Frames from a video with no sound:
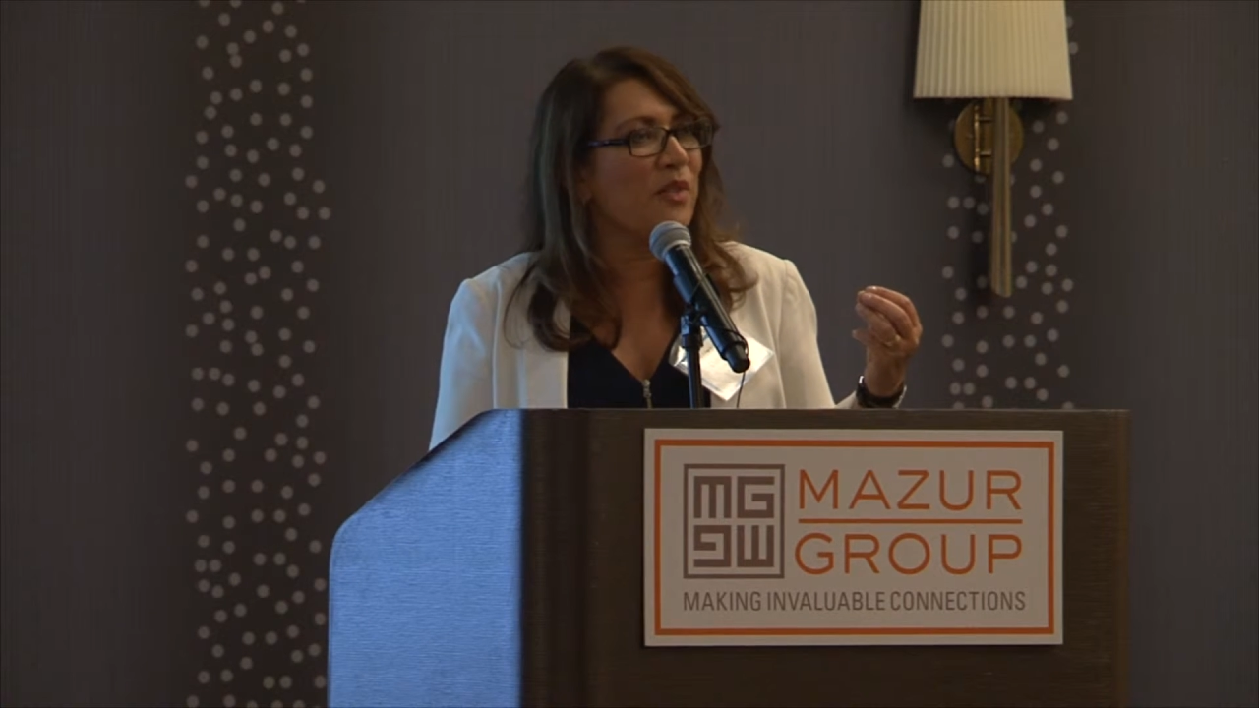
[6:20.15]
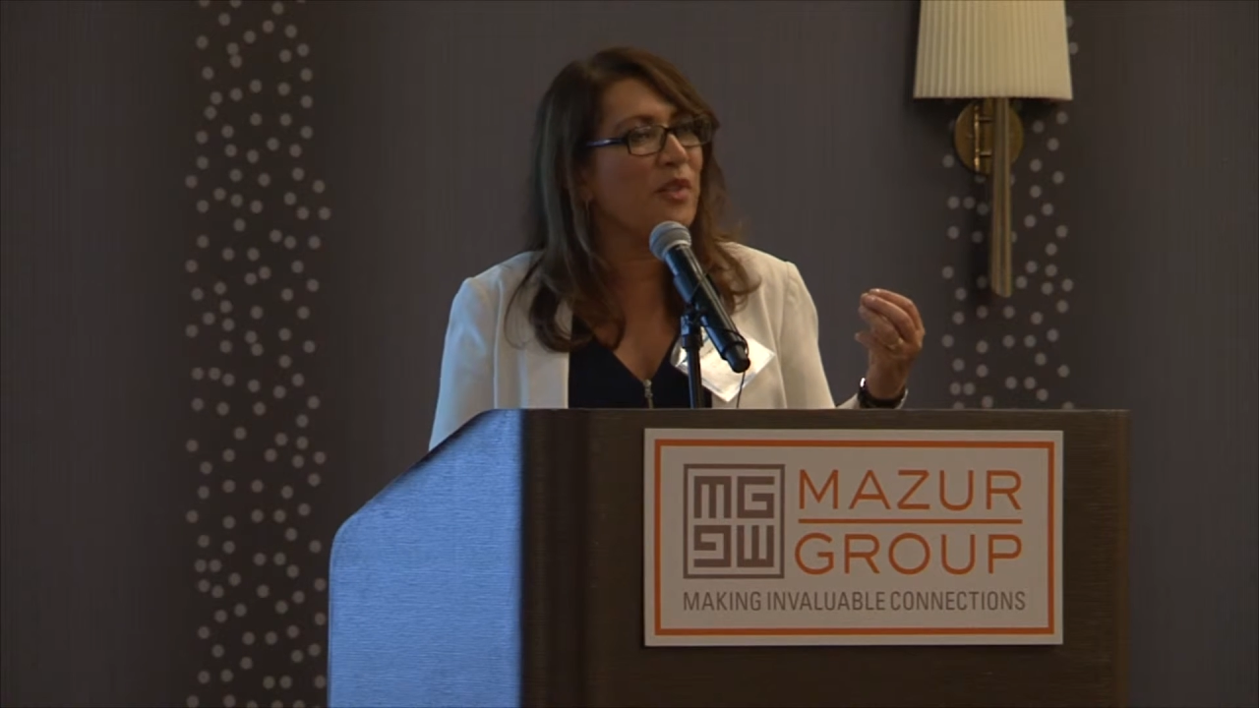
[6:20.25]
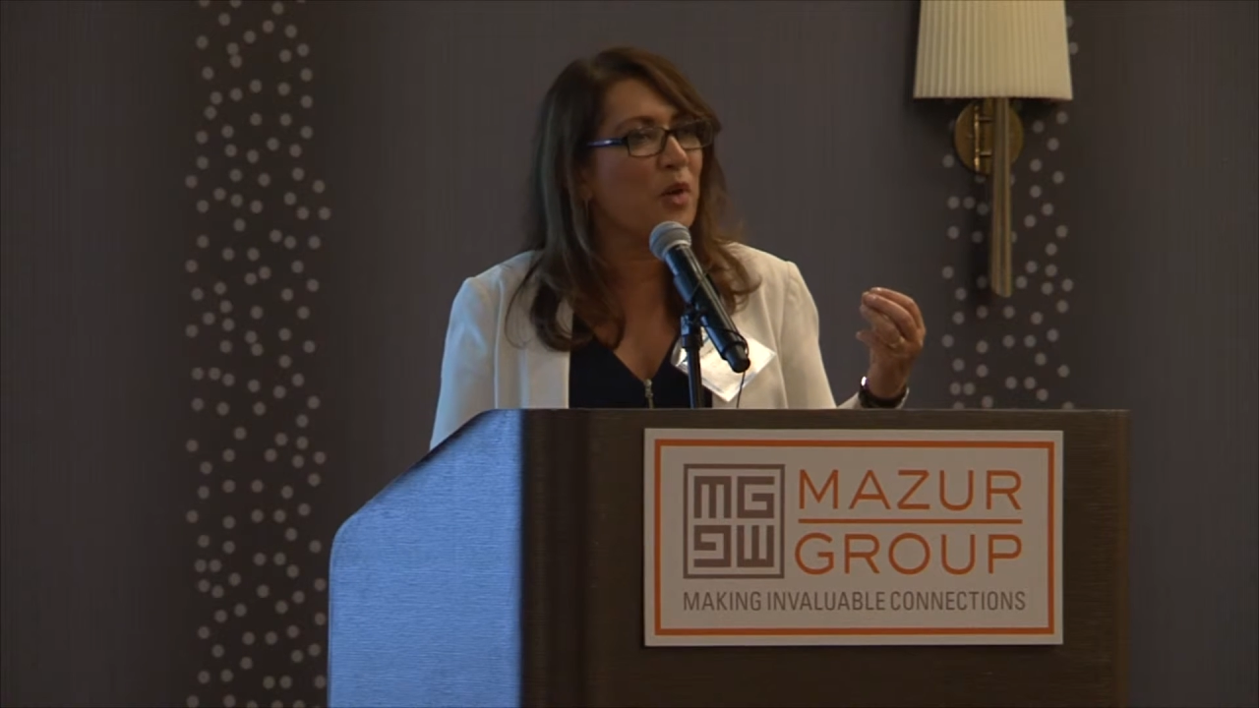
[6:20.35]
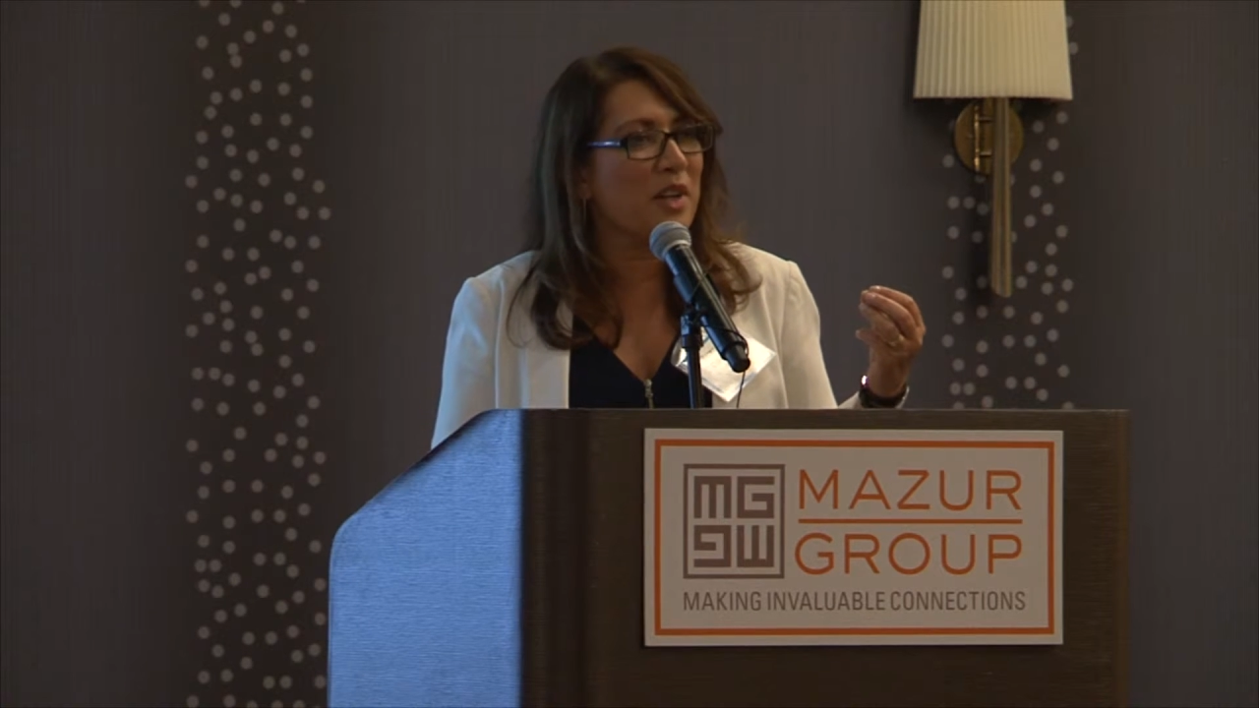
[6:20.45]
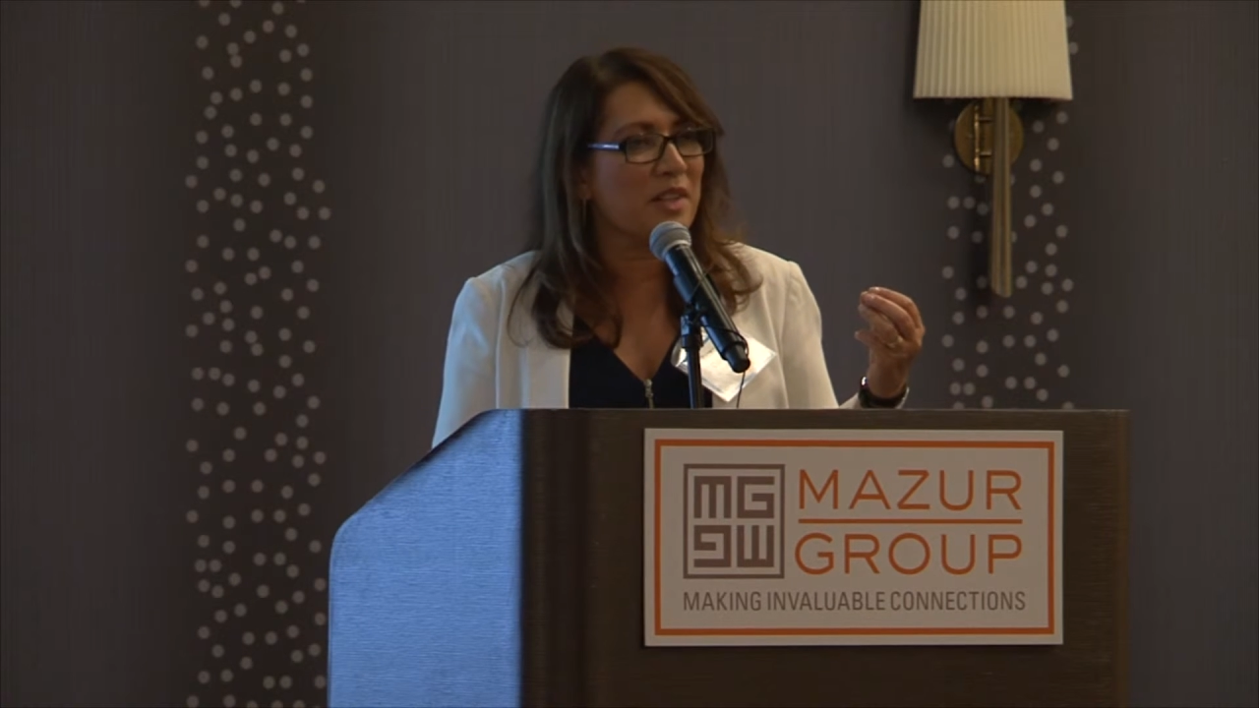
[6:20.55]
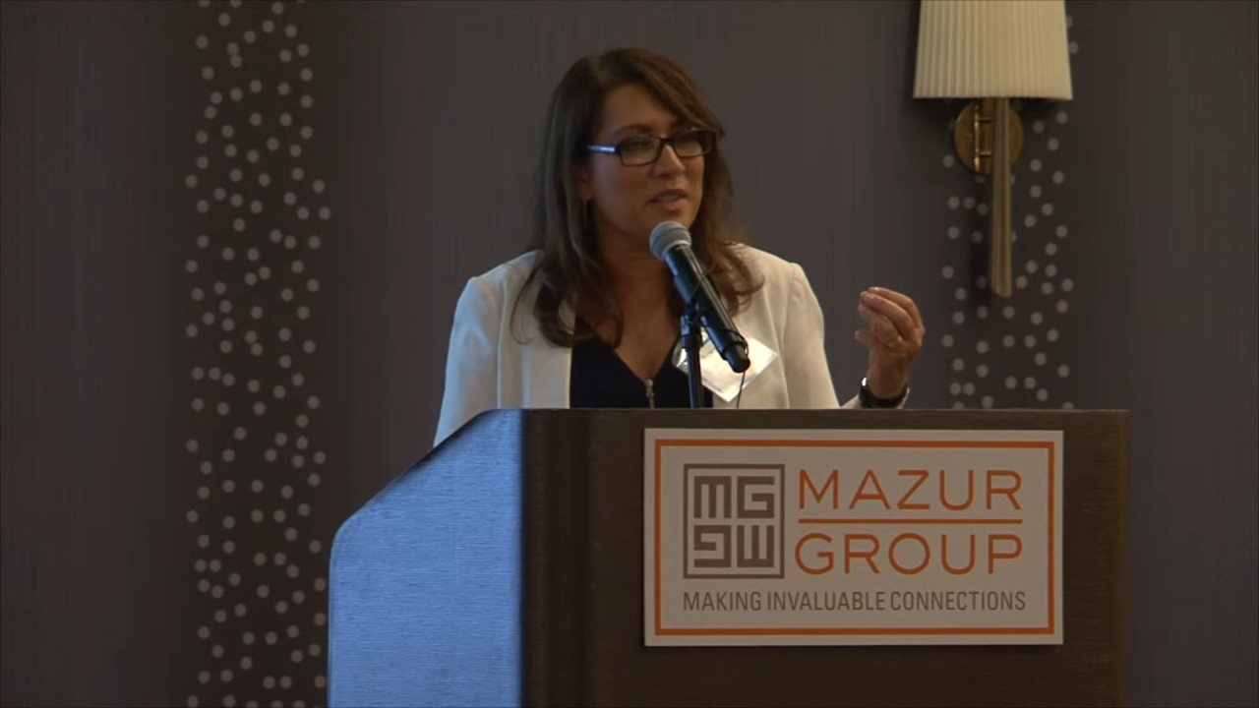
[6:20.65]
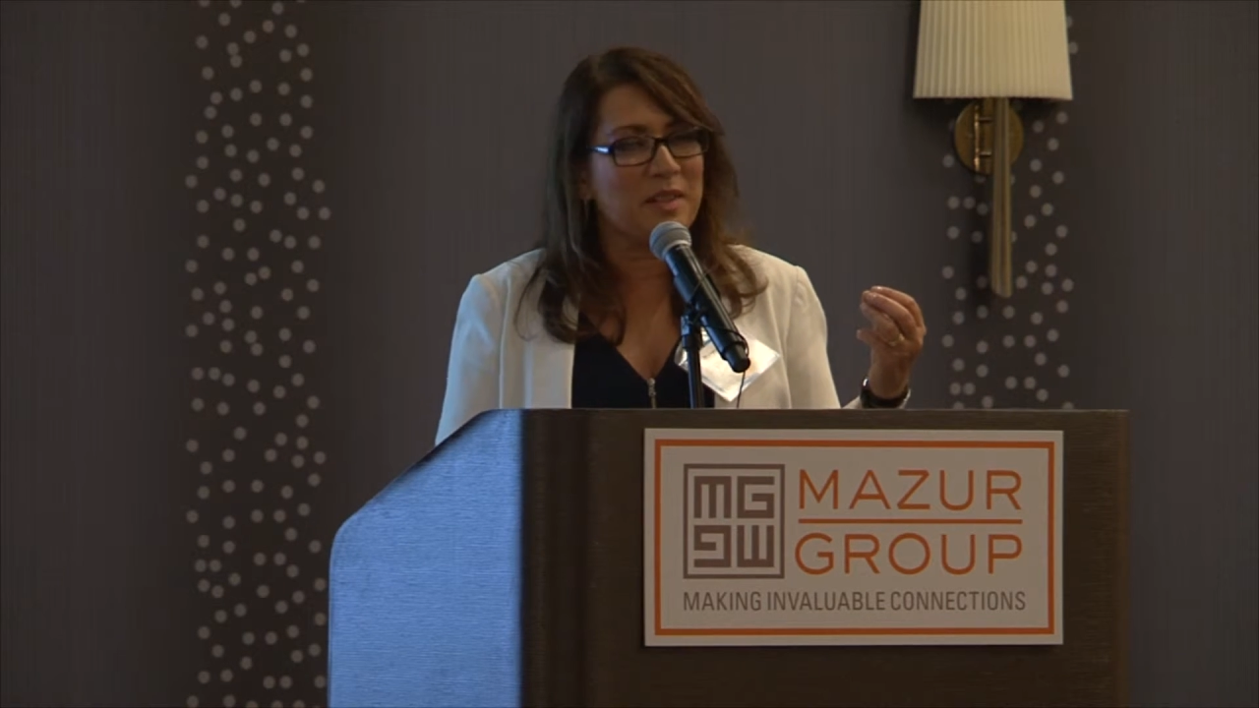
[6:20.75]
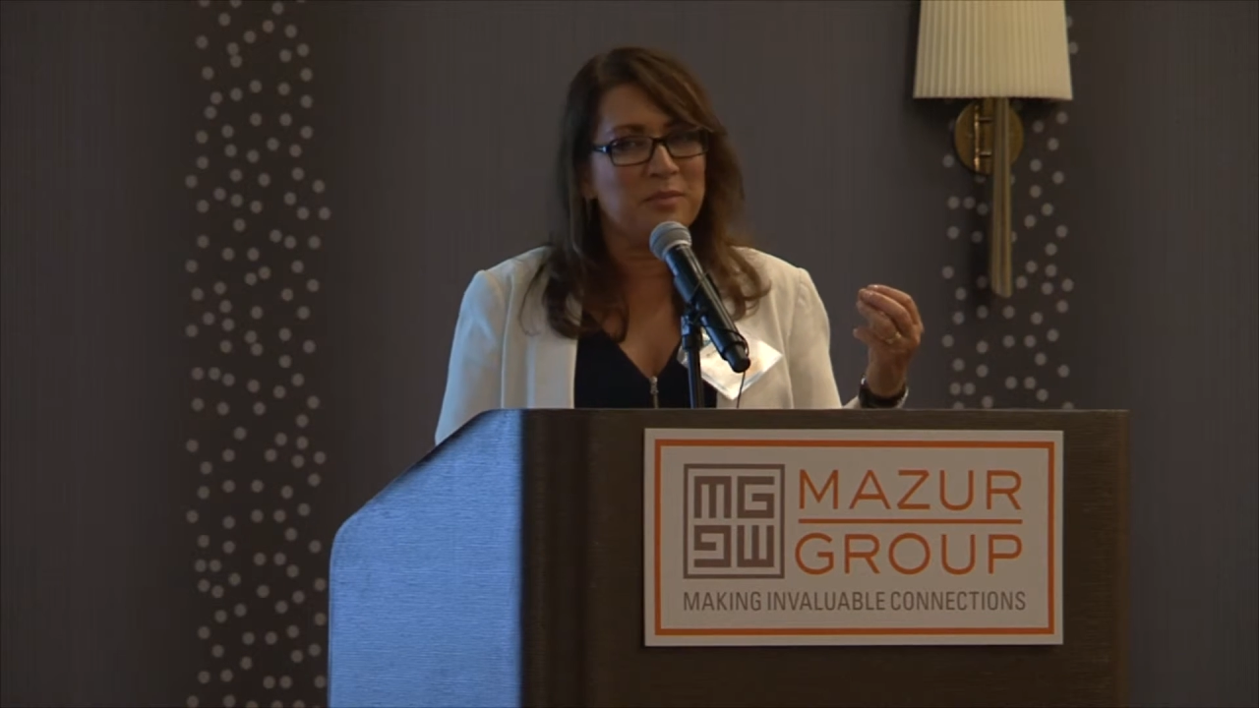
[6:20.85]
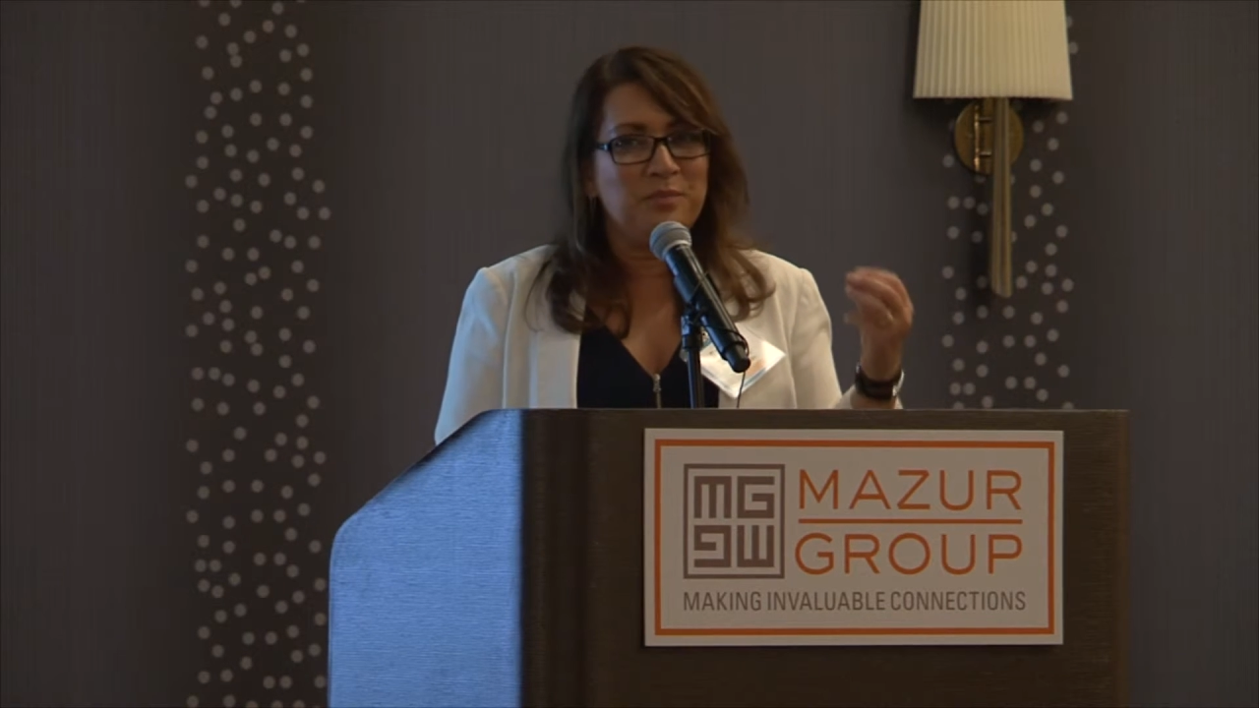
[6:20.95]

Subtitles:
focus.